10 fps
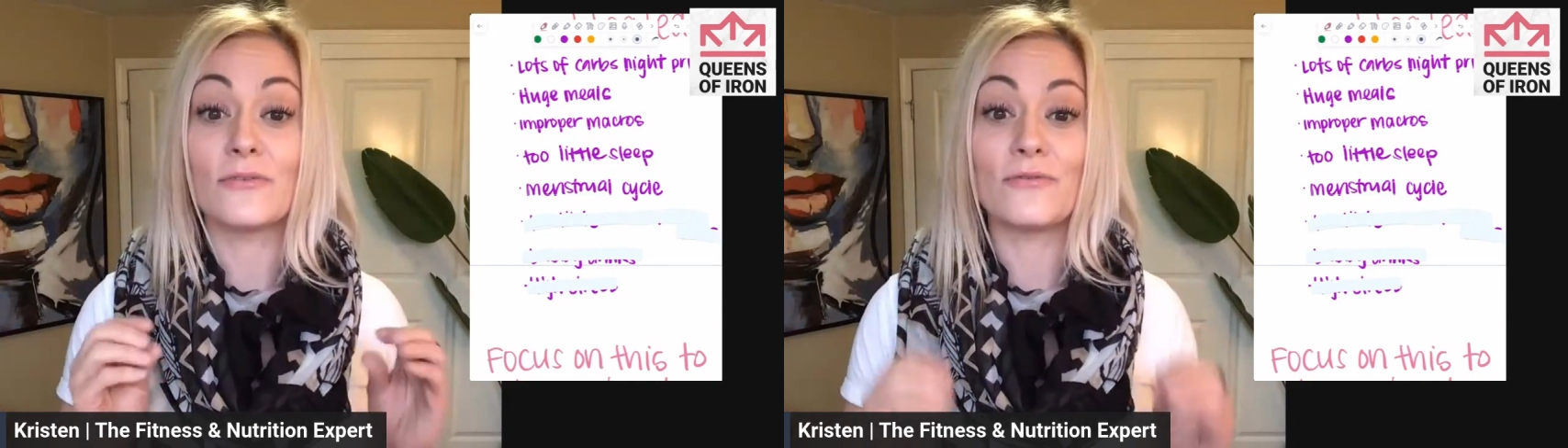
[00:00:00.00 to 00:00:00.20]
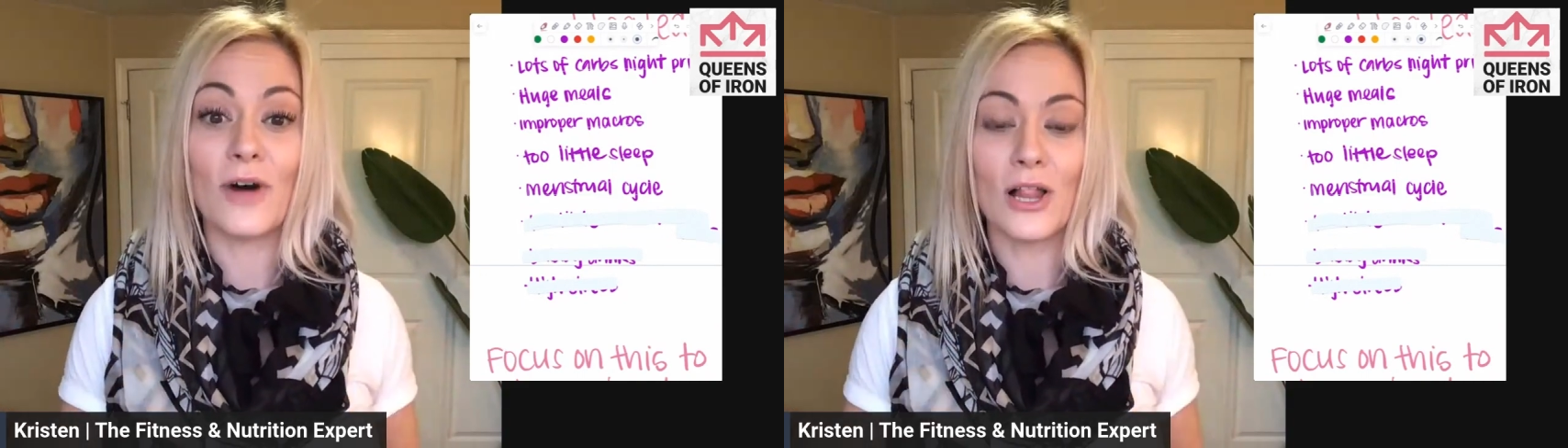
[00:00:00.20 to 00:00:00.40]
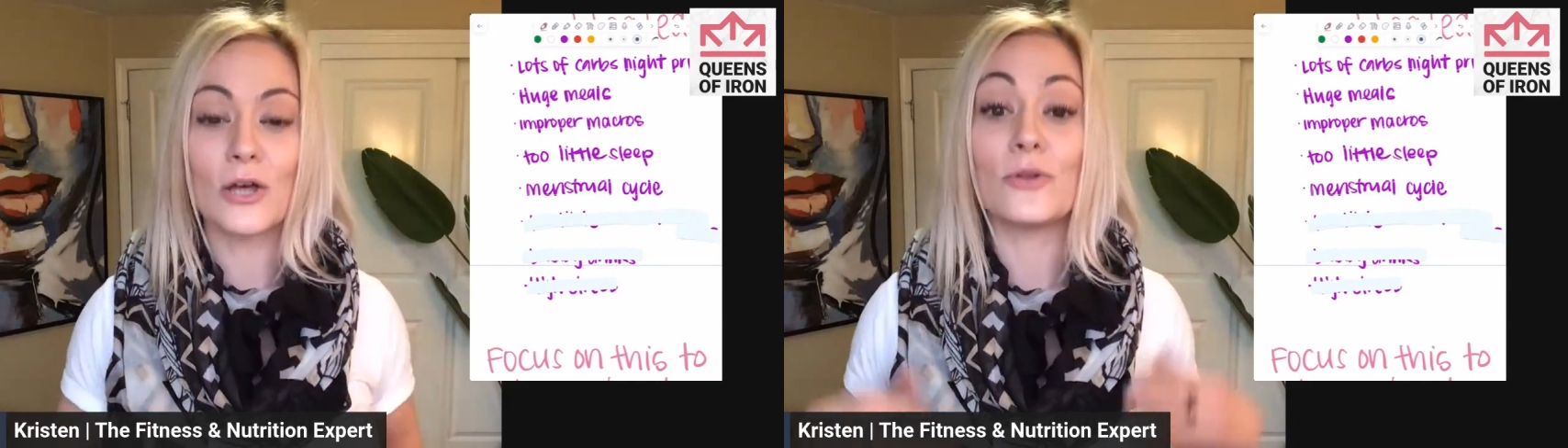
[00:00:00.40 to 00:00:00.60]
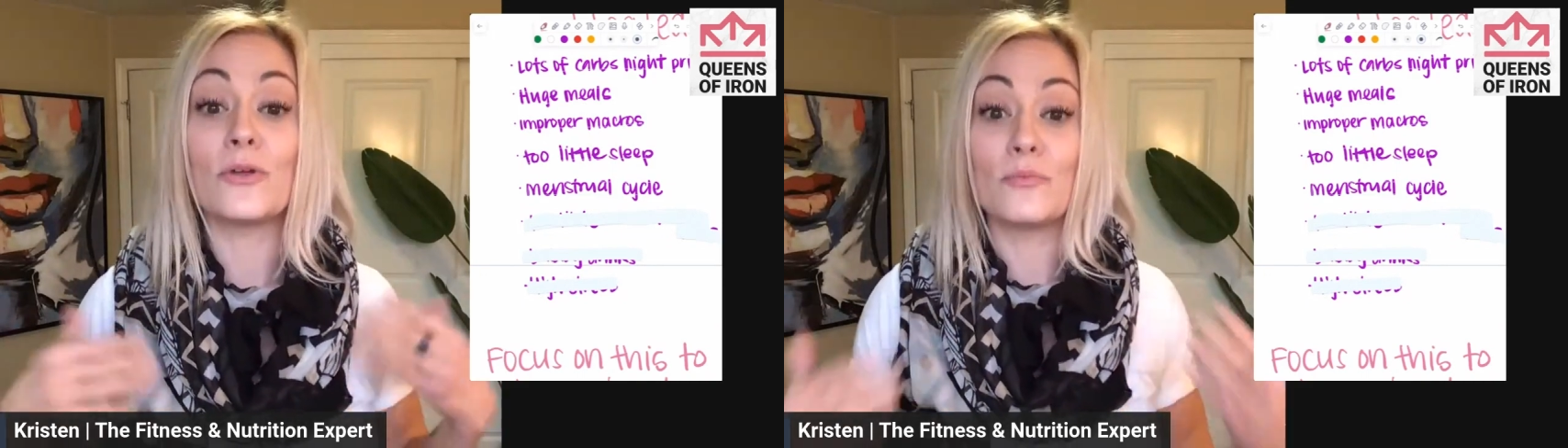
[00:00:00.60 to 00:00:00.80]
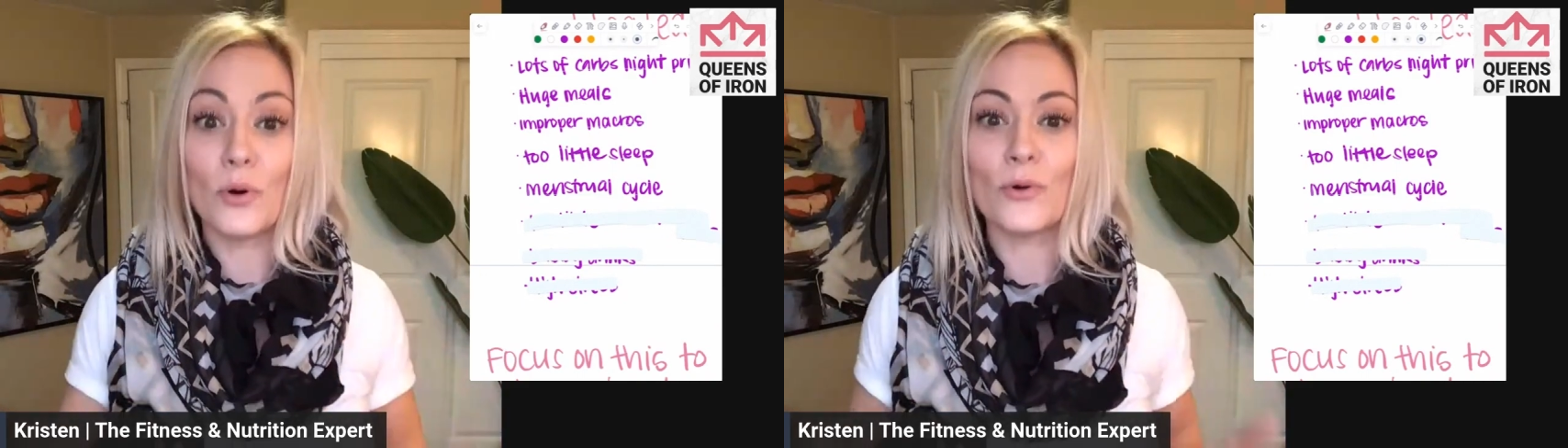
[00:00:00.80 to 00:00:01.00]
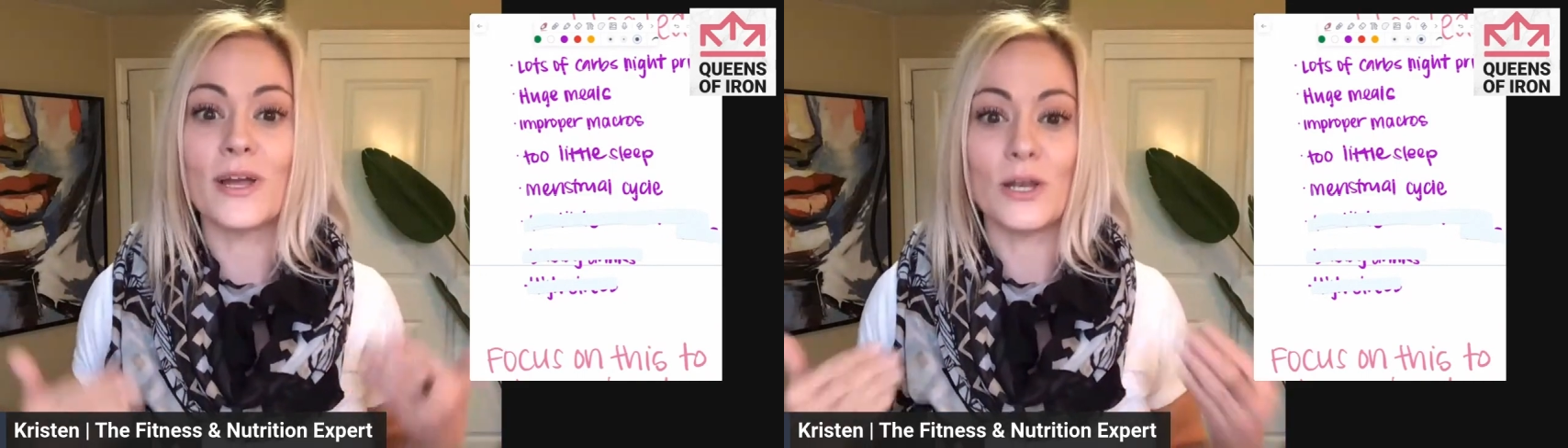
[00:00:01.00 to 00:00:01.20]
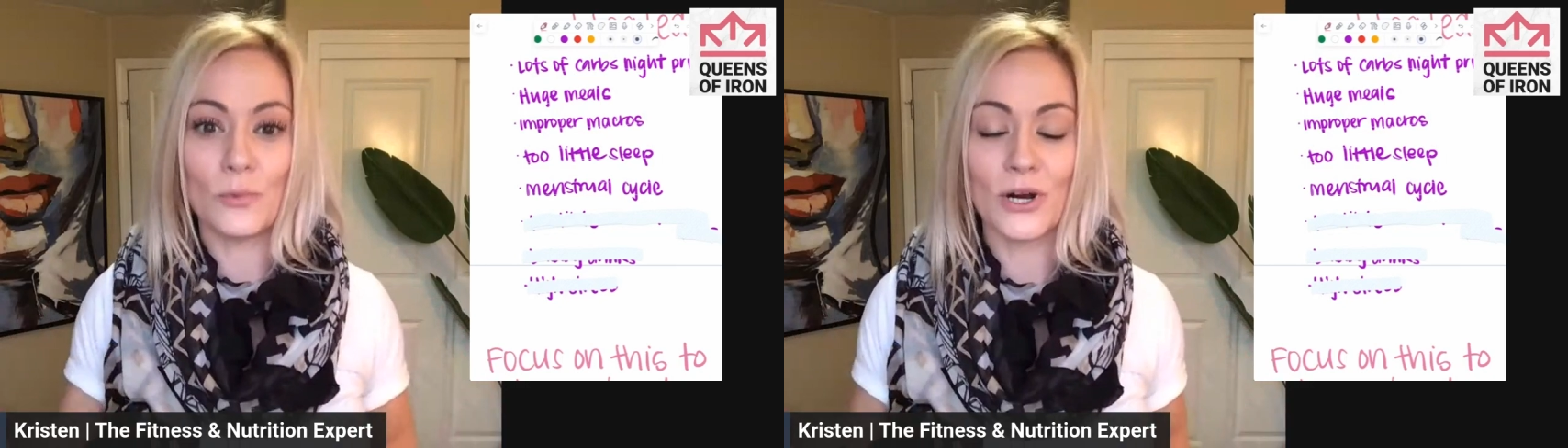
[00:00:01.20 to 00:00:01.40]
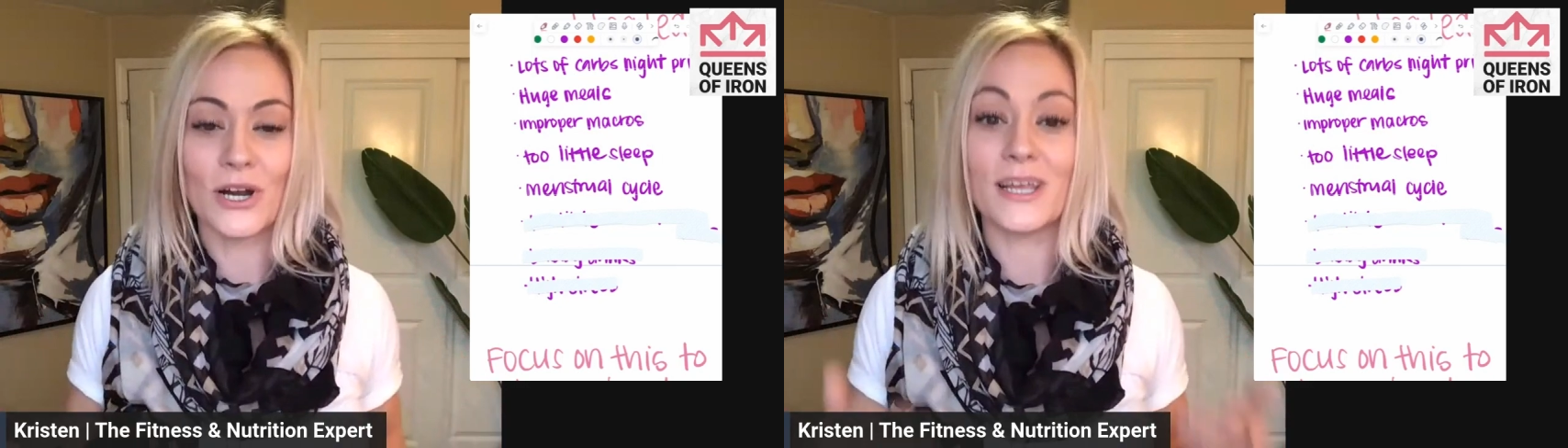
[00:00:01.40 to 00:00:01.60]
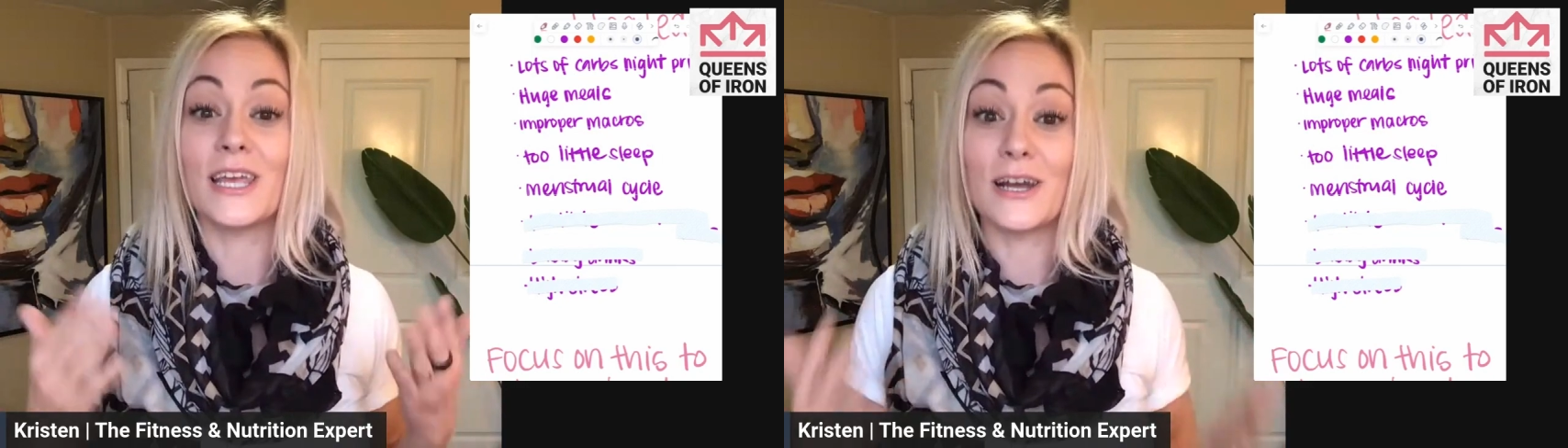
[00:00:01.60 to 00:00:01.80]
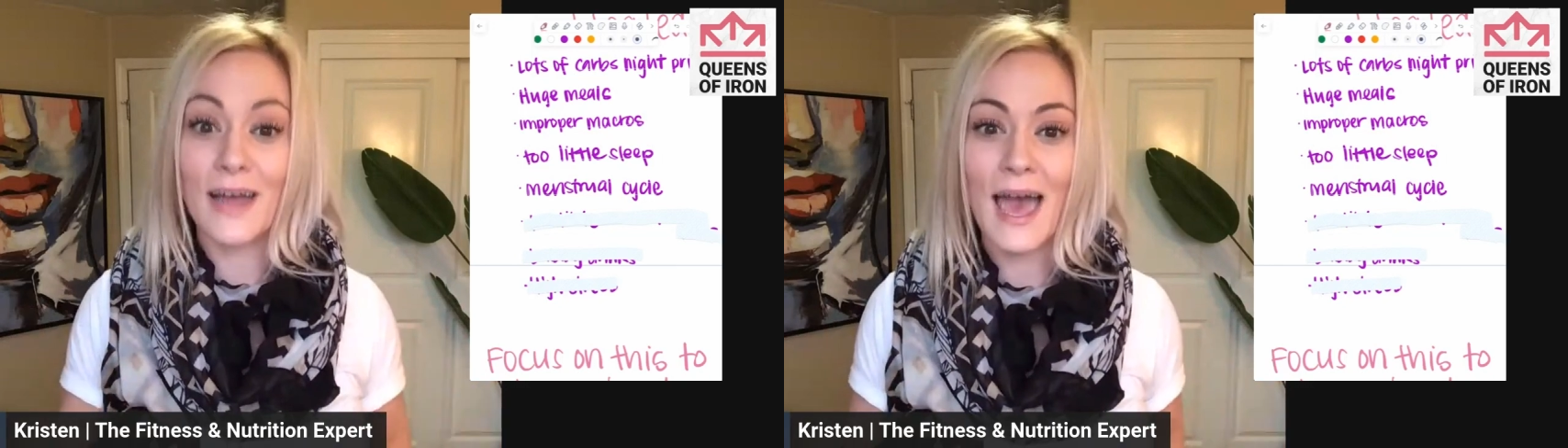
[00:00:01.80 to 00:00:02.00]
Follow the boring work,
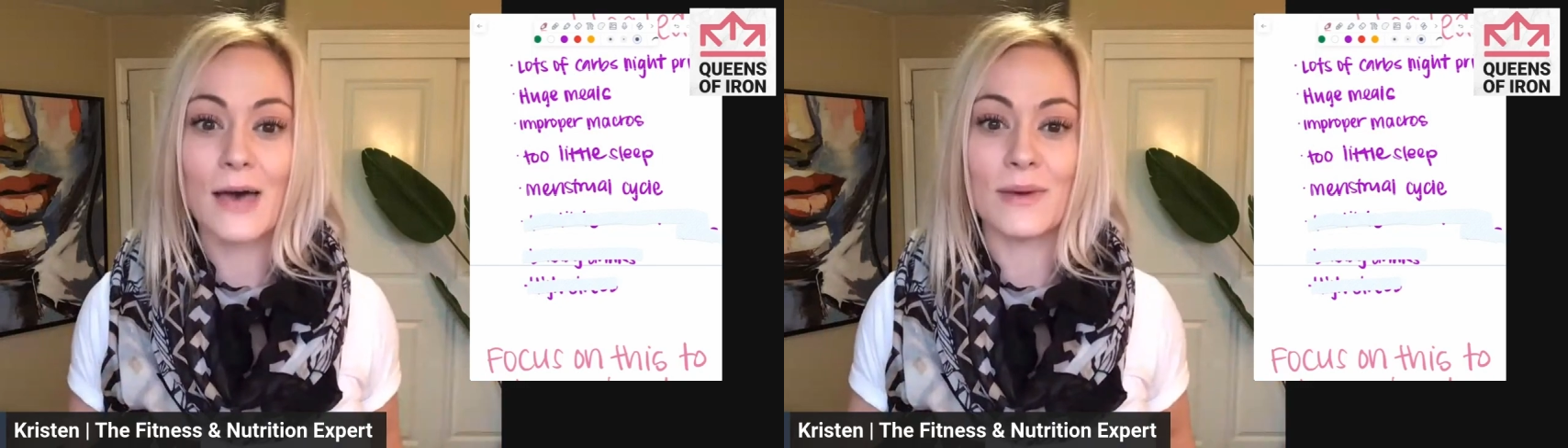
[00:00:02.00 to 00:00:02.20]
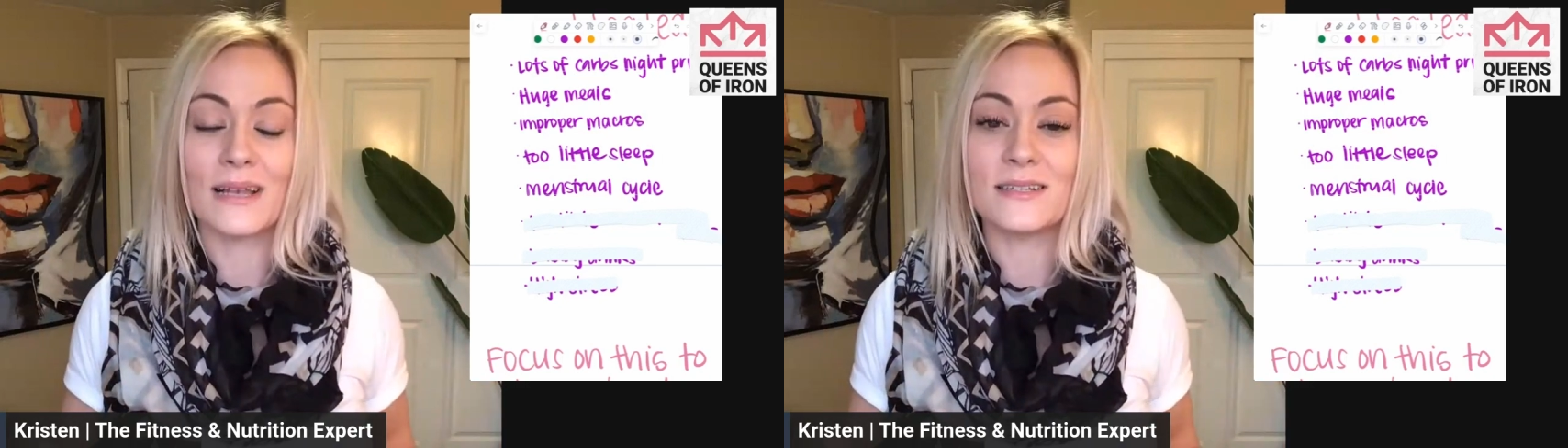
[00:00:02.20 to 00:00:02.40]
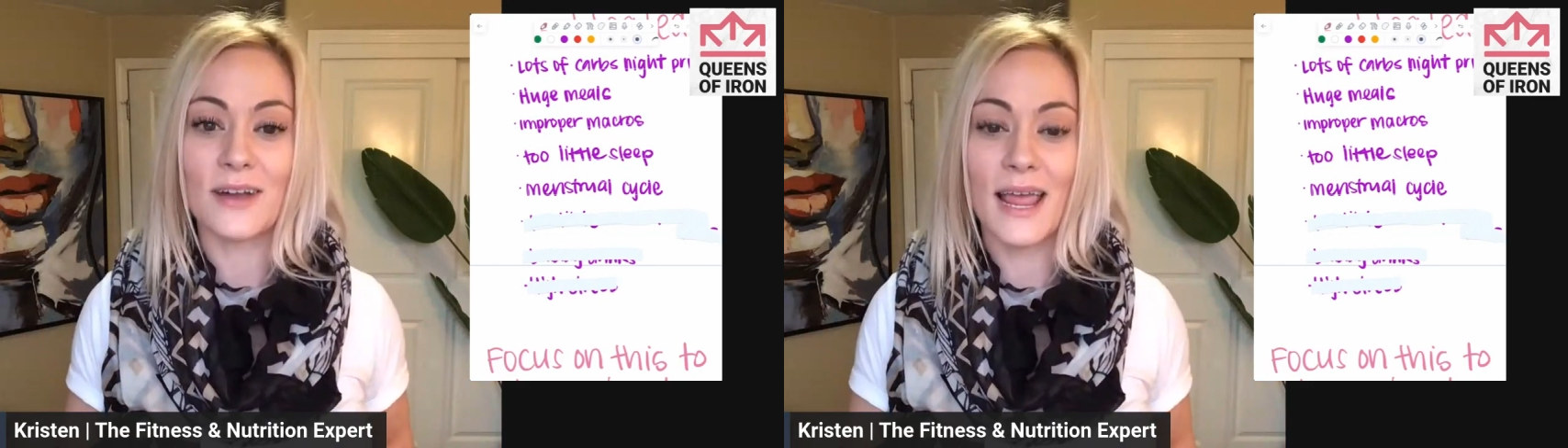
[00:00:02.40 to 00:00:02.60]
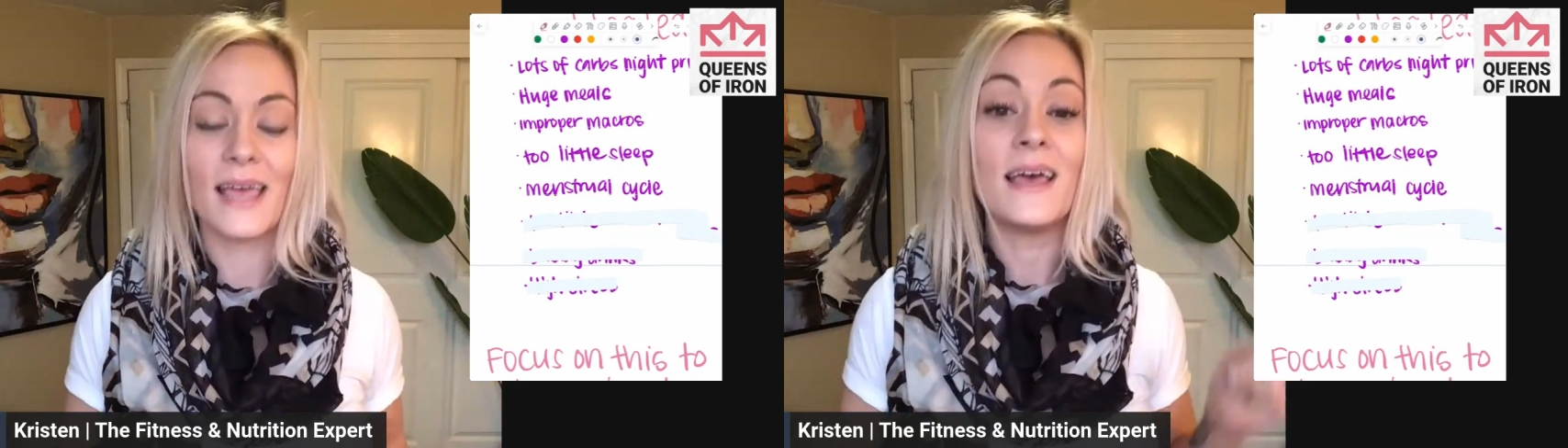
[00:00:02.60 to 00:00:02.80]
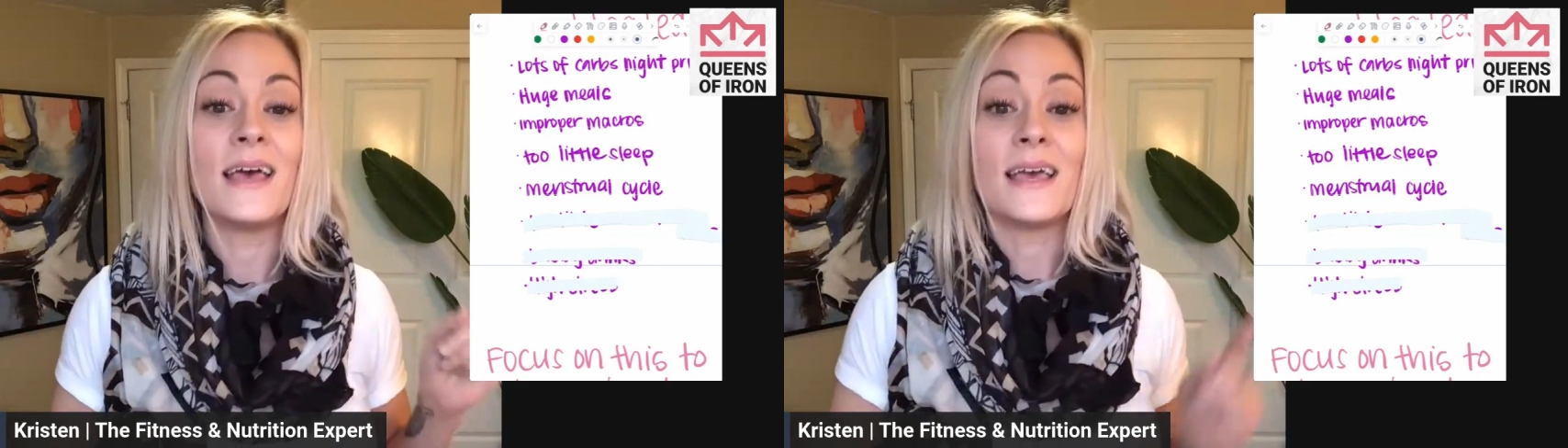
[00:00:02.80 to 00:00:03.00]
your habits, right?